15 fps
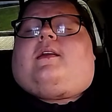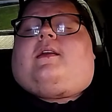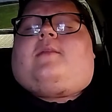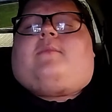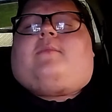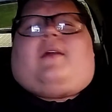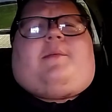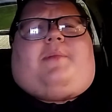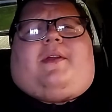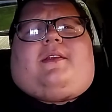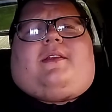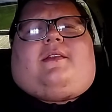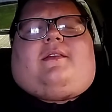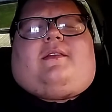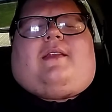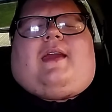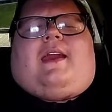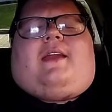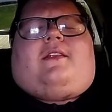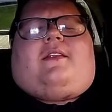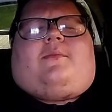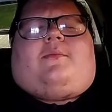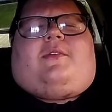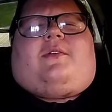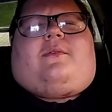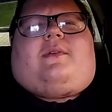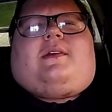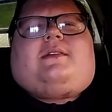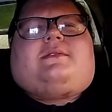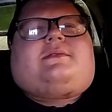in my opinion,
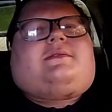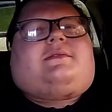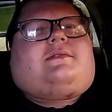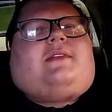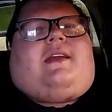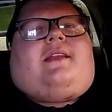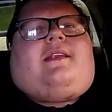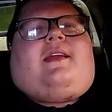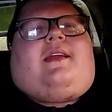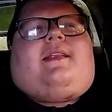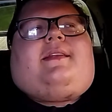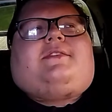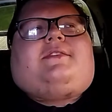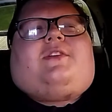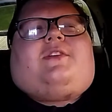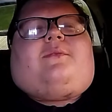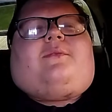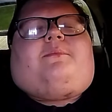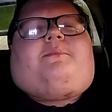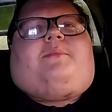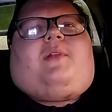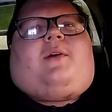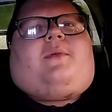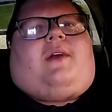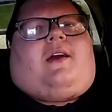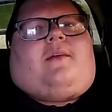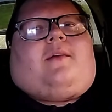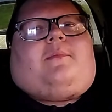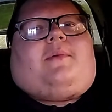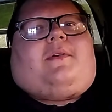AEW is an indie show blown up.